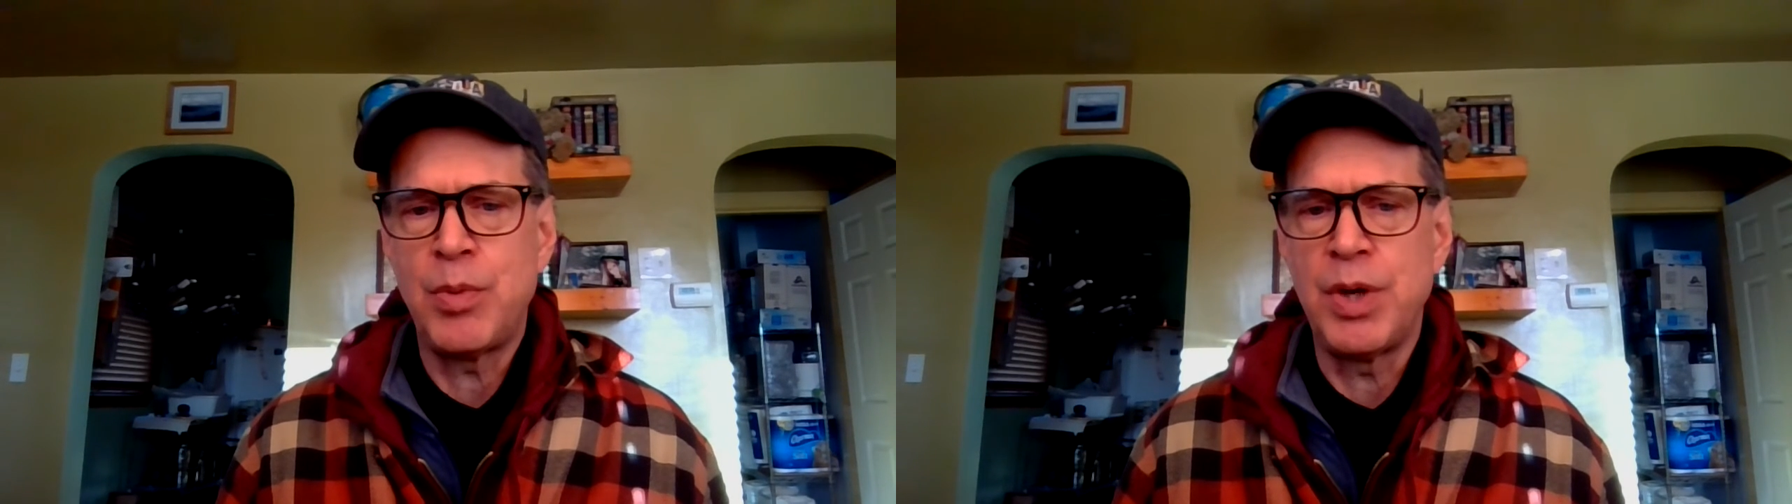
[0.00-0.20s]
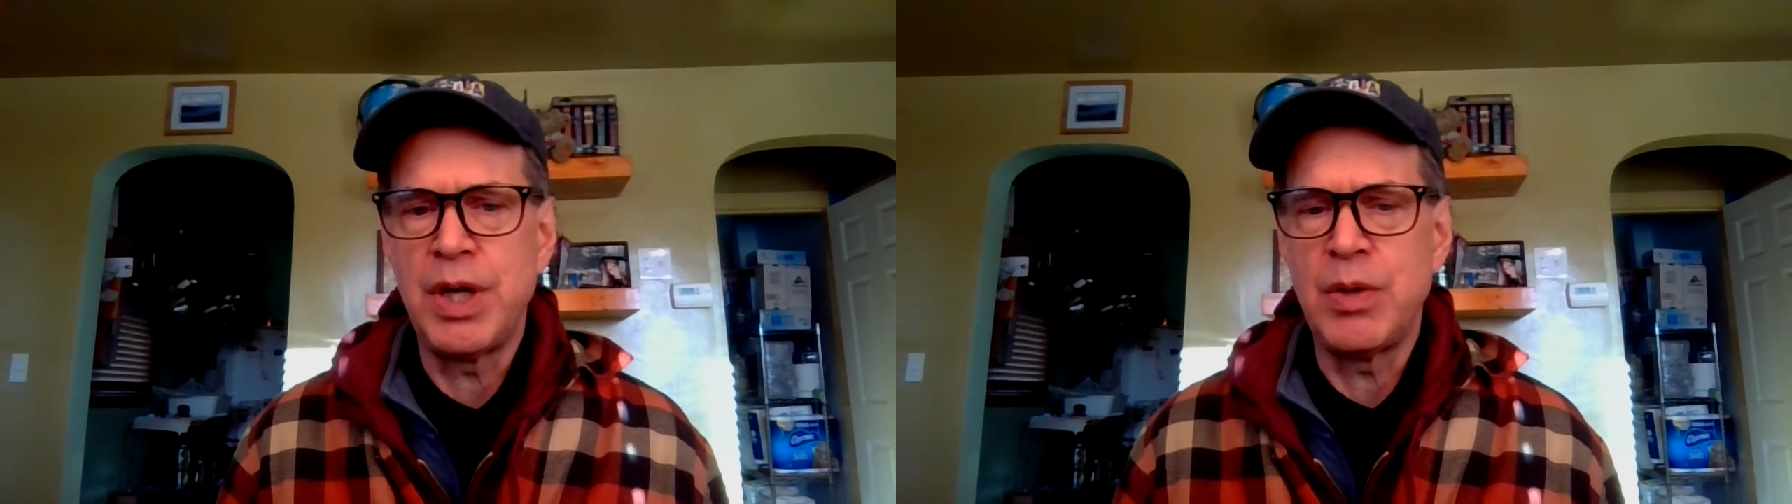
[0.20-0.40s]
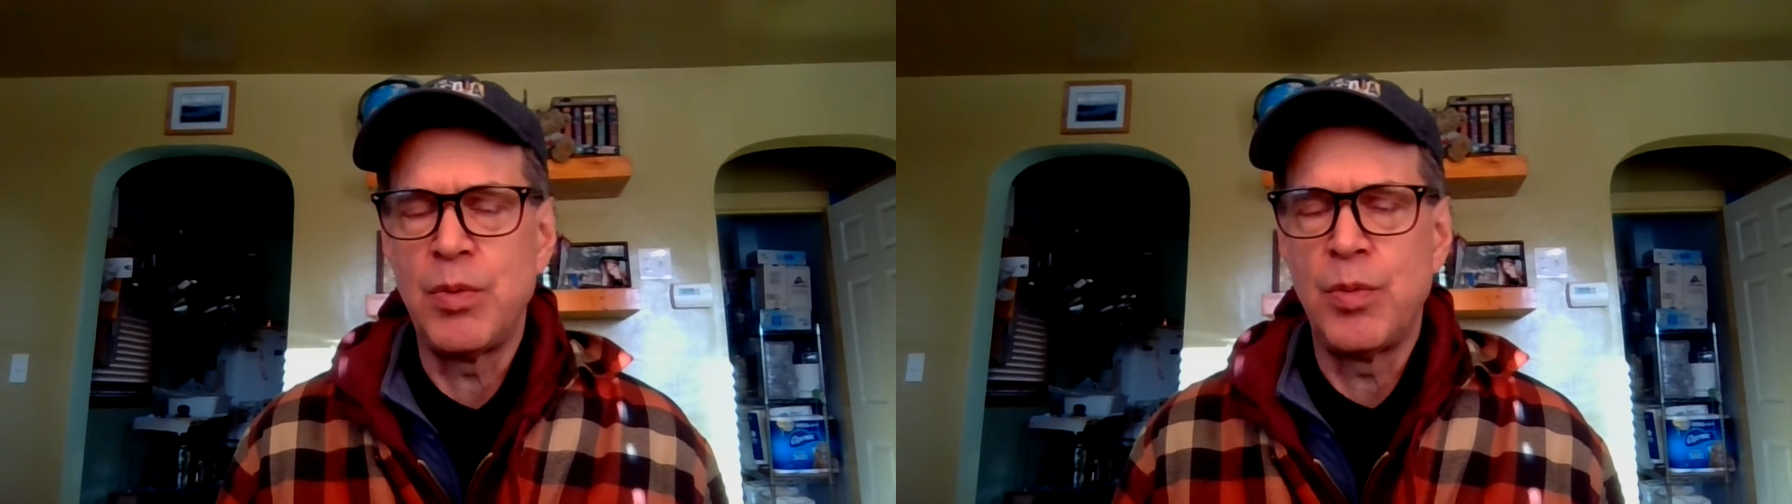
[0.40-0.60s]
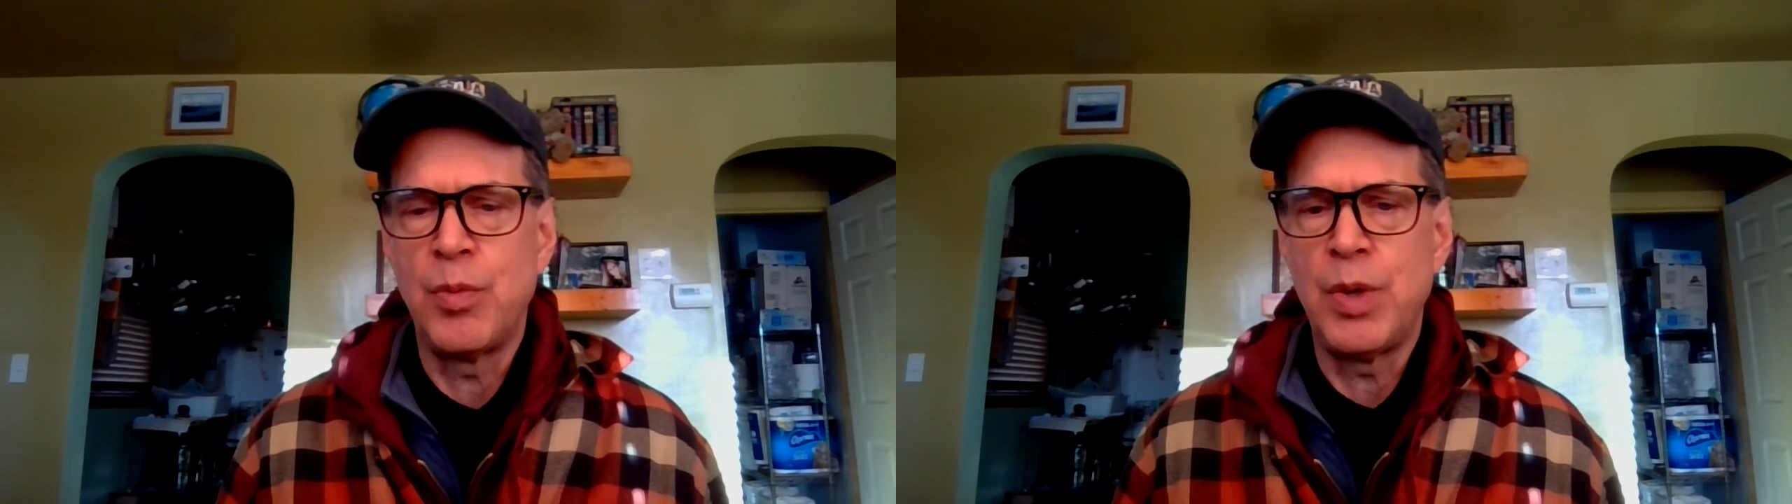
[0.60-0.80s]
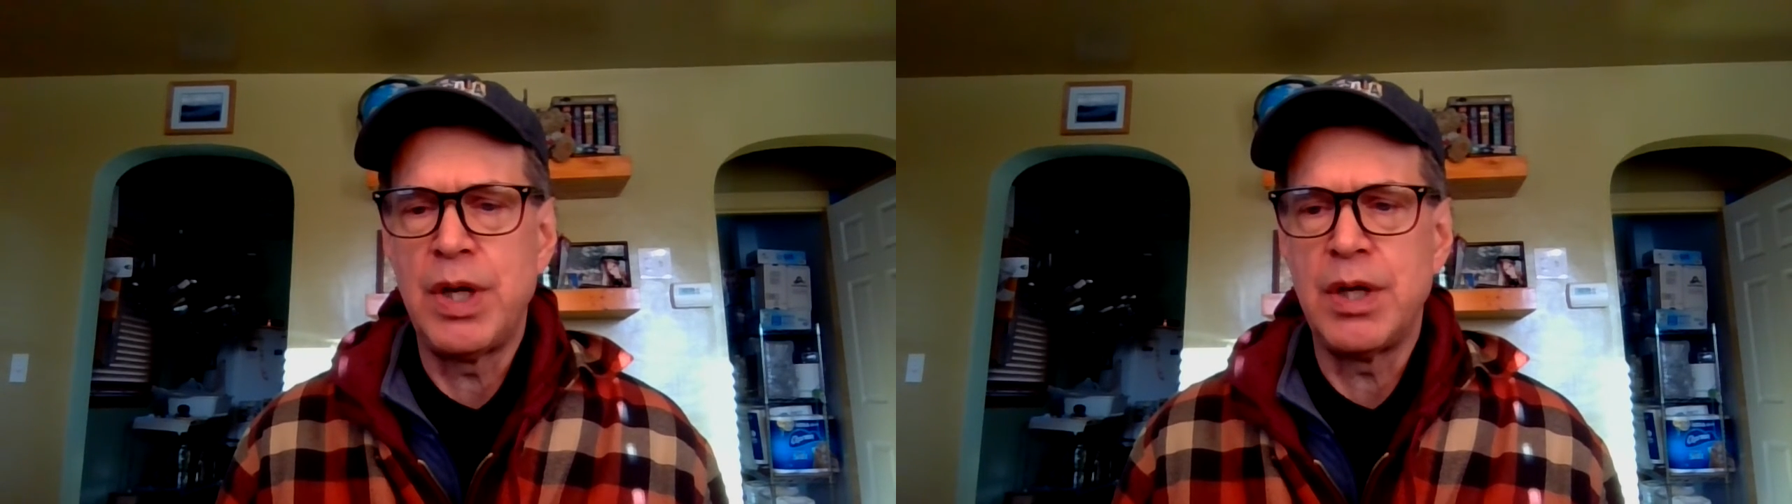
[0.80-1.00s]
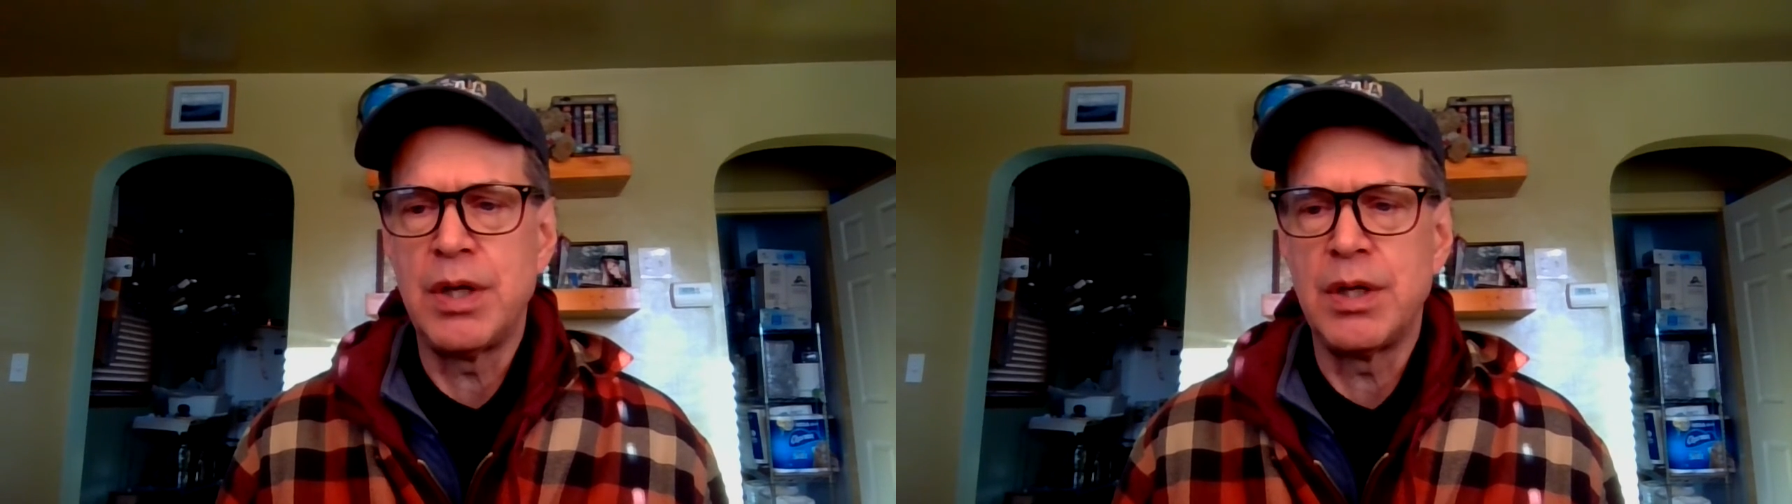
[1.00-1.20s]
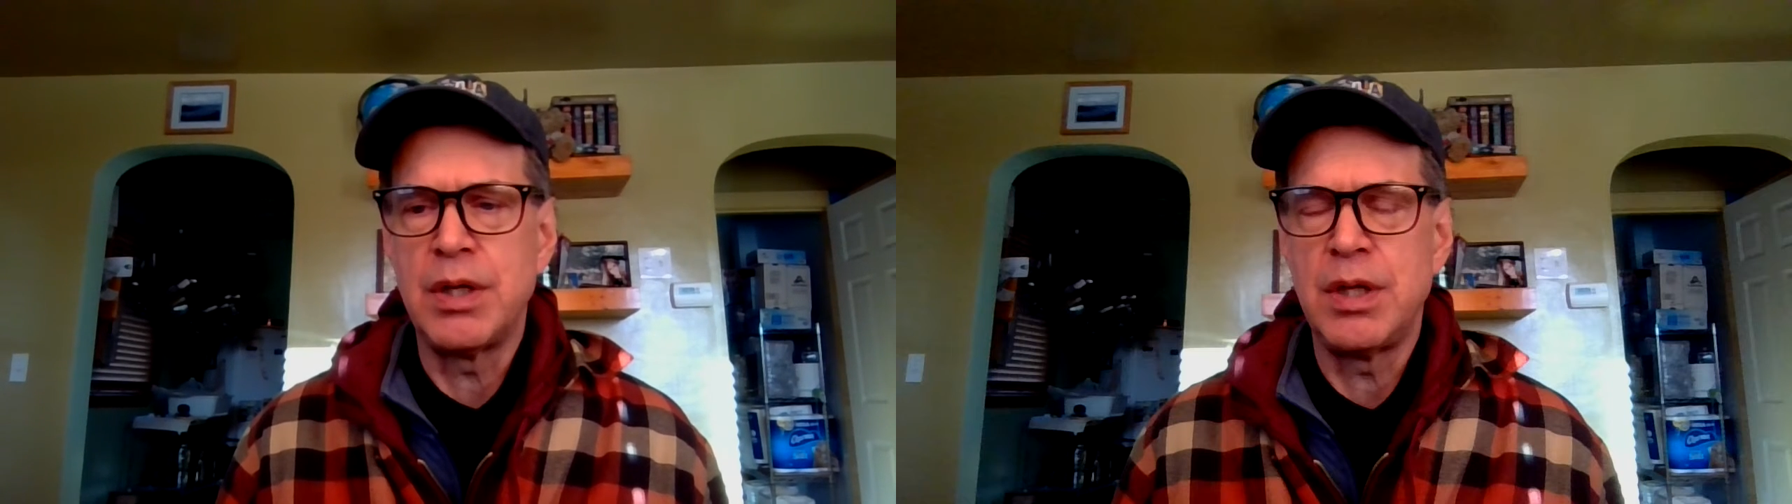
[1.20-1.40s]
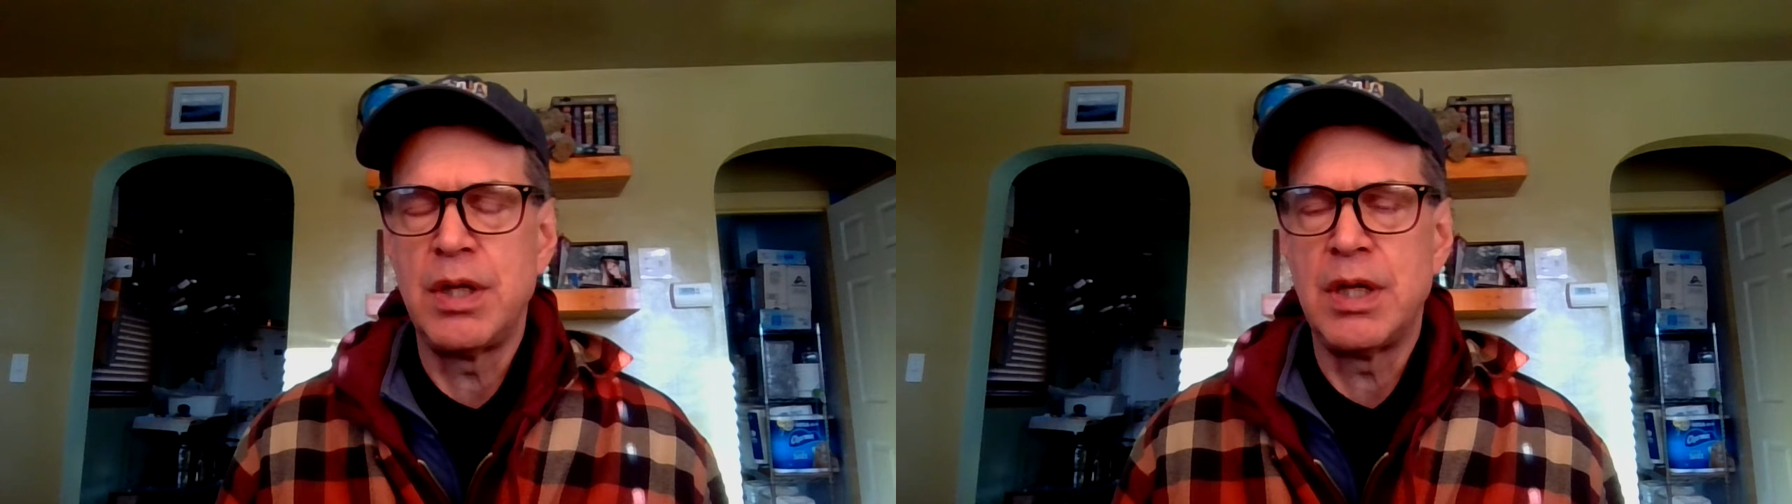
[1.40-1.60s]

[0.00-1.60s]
point where